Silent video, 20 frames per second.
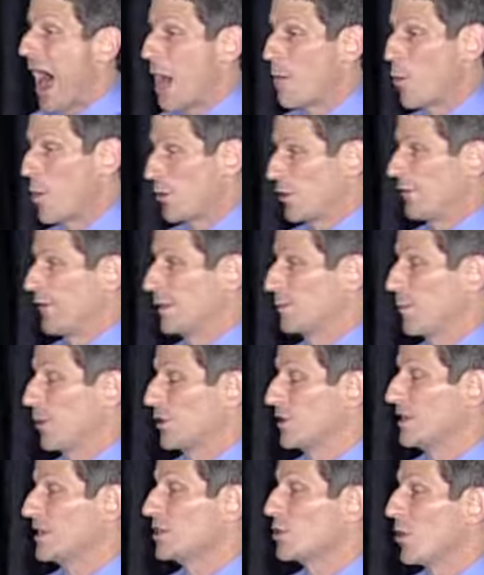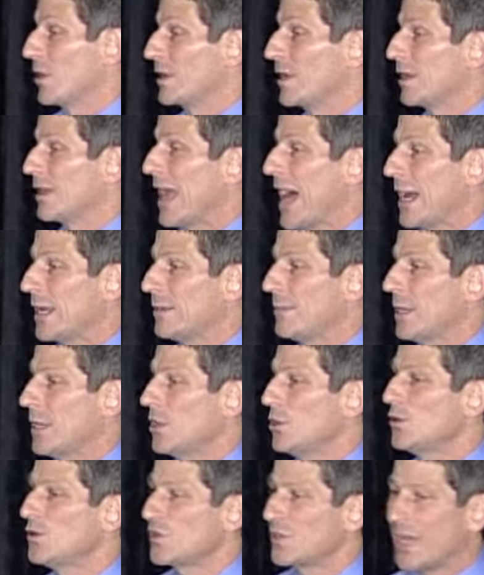I wonder if this person is going to lie to
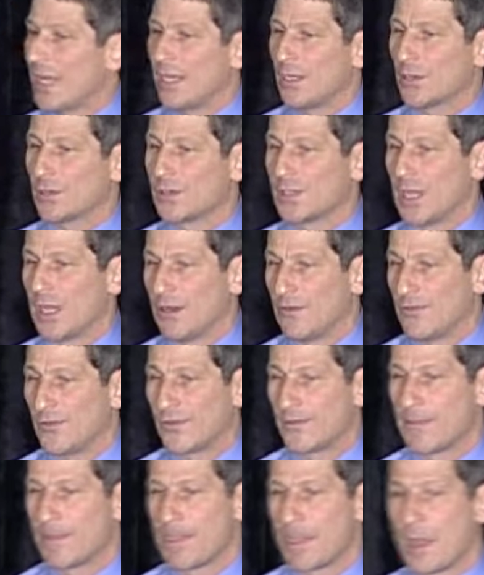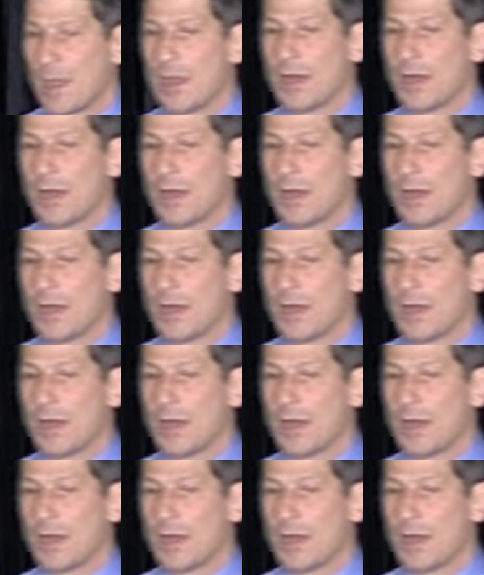me. You say to yourself,